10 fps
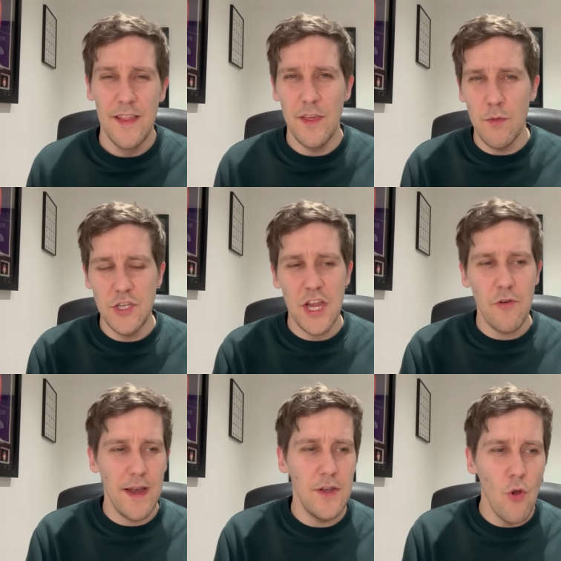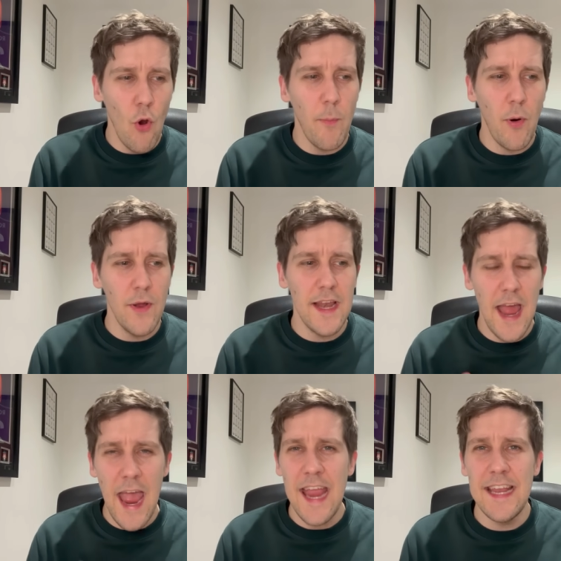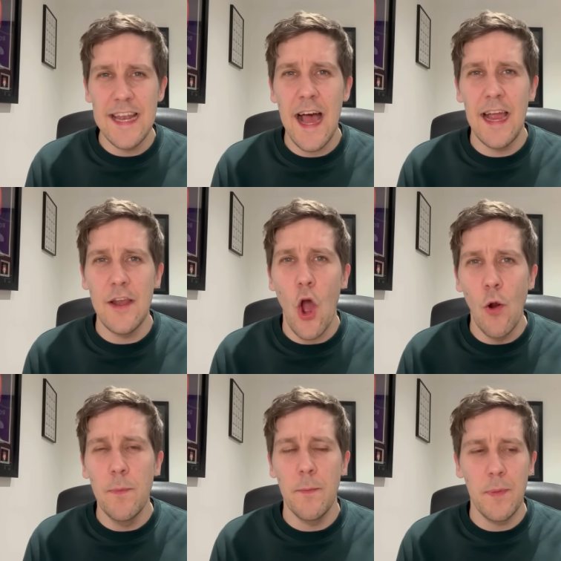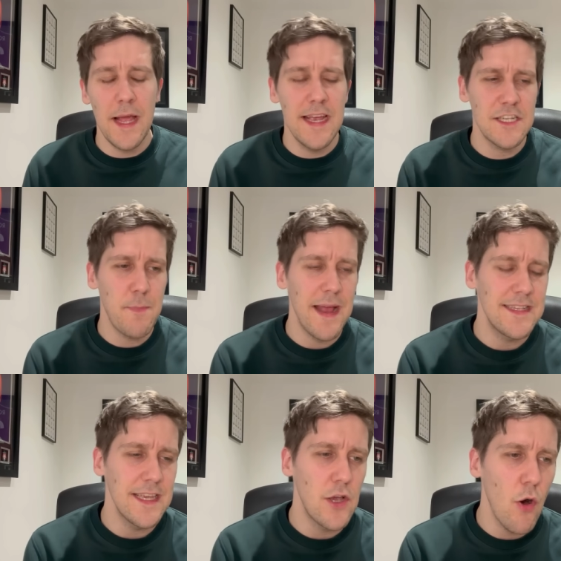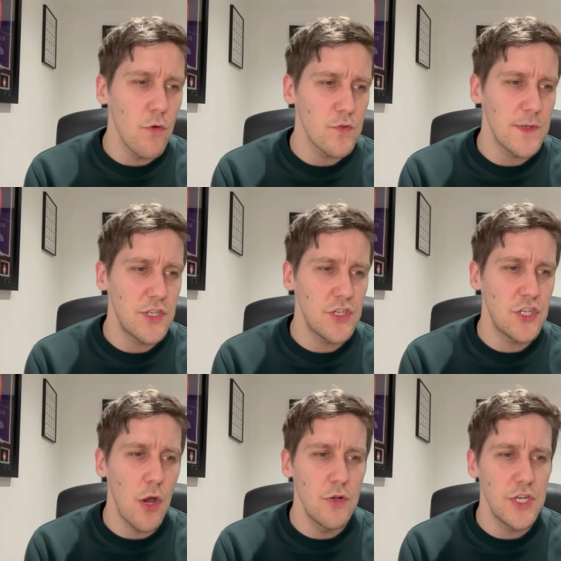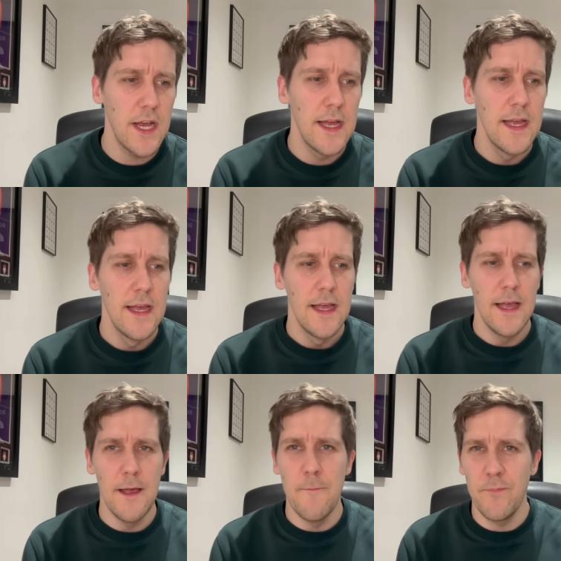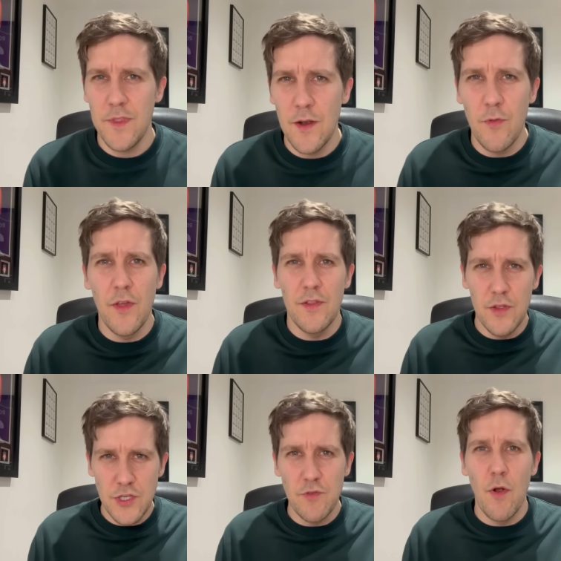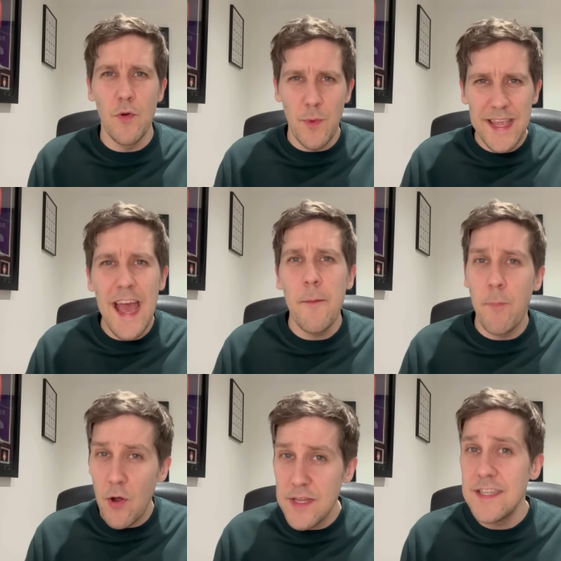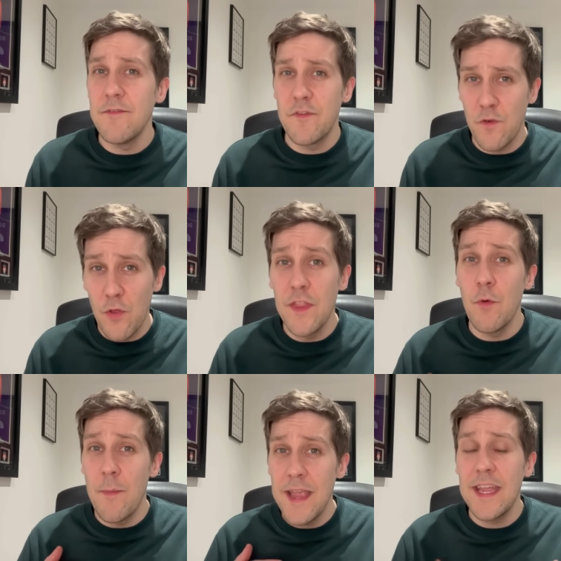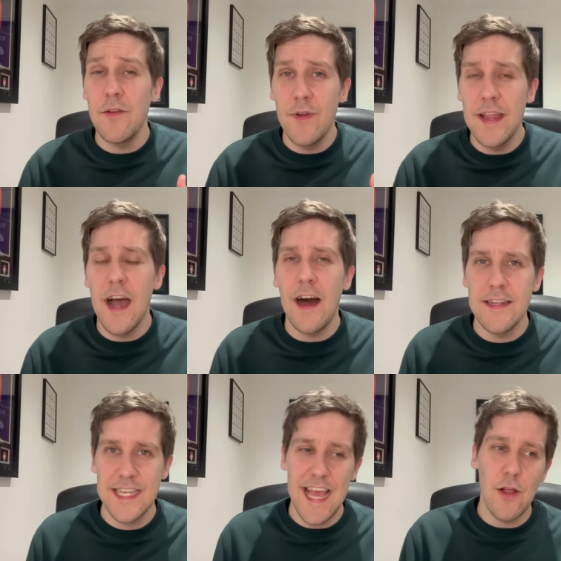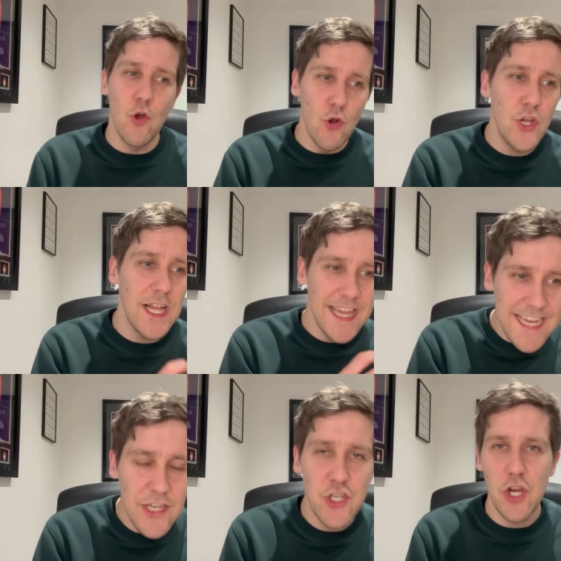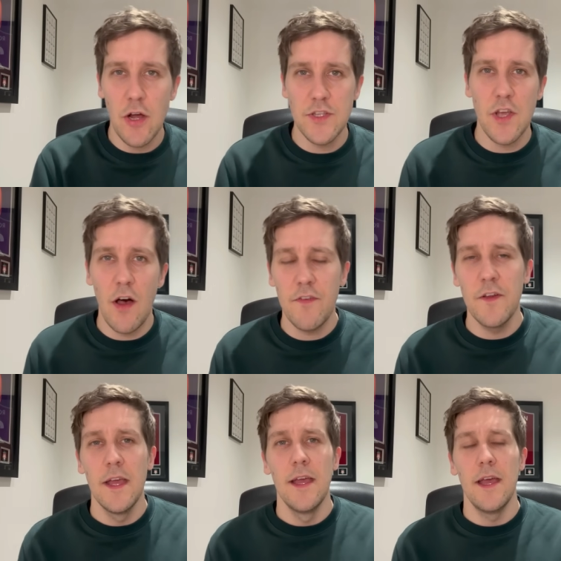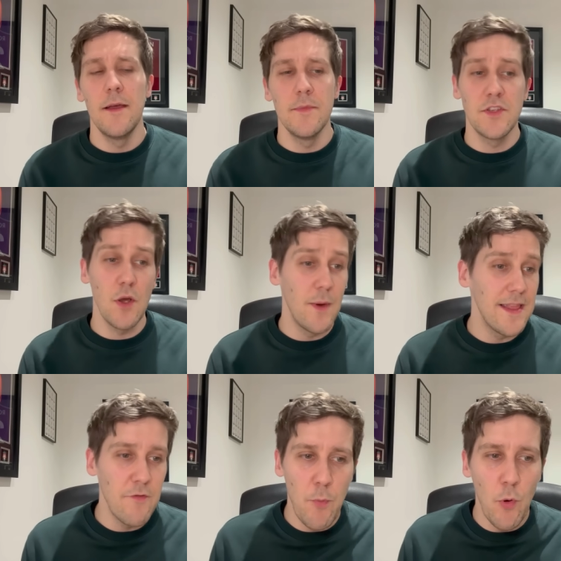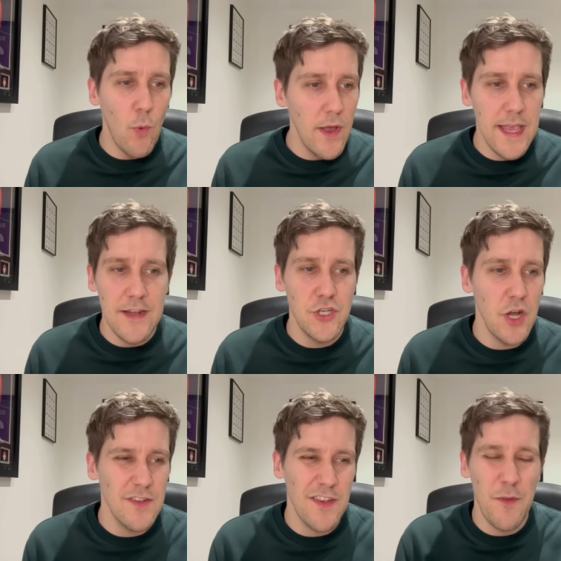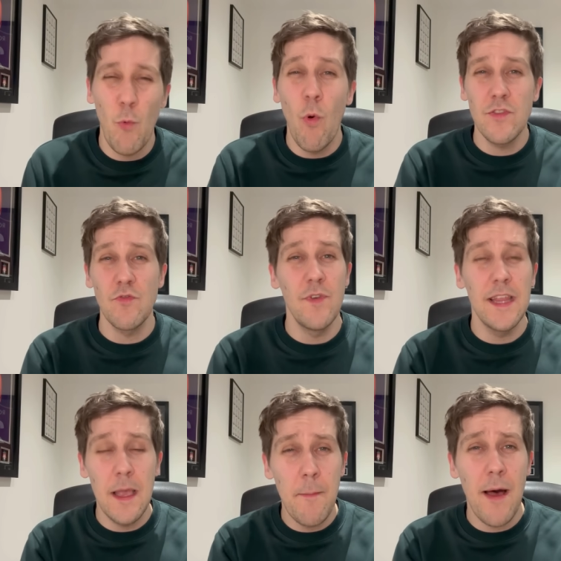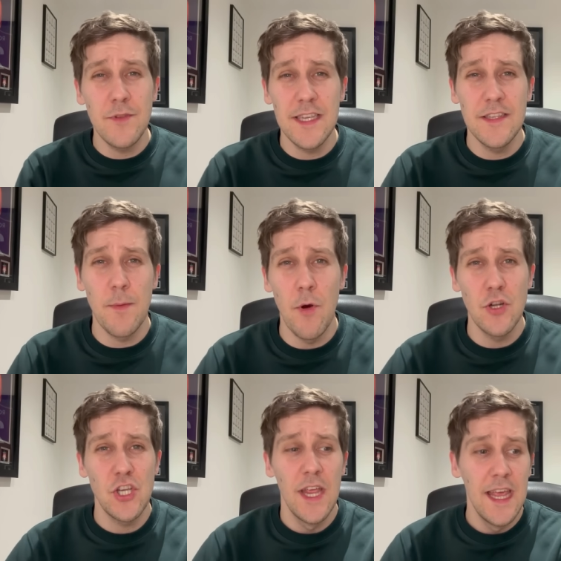they only generate 0.89 open play expected goals, which just shows you that Girona were getting bodies in front. They were making it really hard to get good, clean shots off. And so when Liverpool were getting shots off, it wasn't really amounting to much